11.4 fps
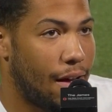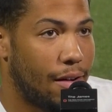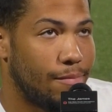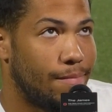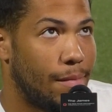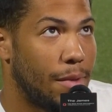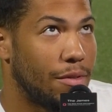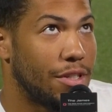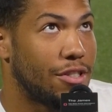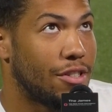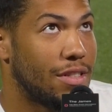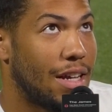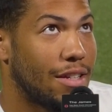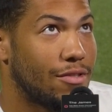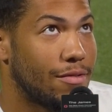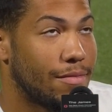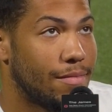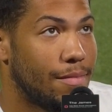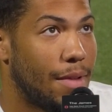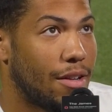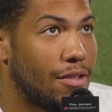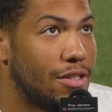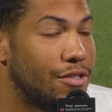I'm not really sure his actual
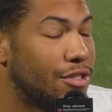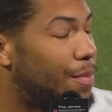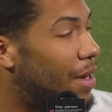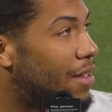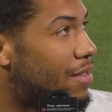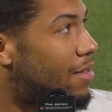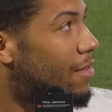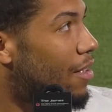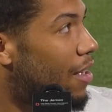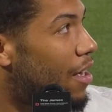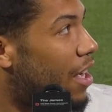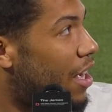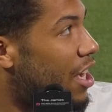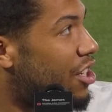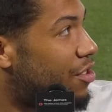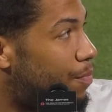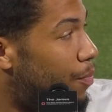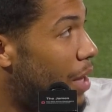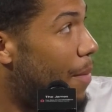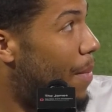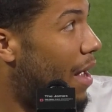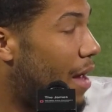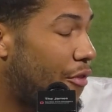medical injuries, but he's just
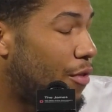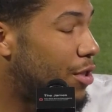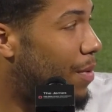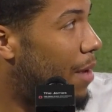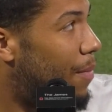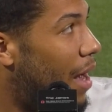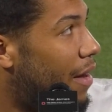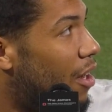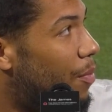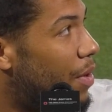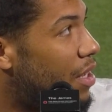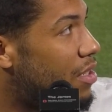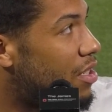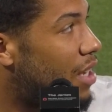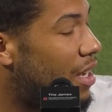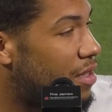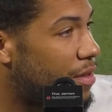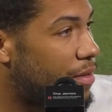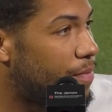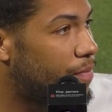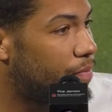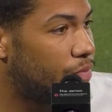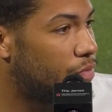playing everyone's playing banged up, but he just has a,
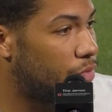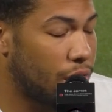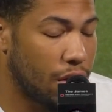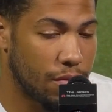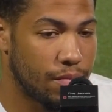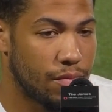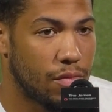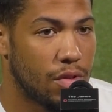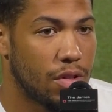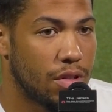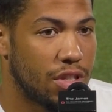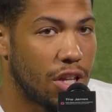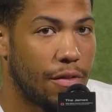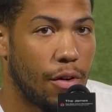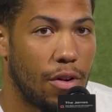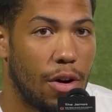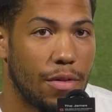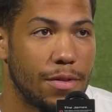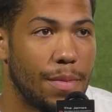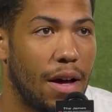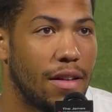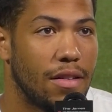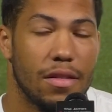you know, stuff going on with his
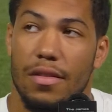body.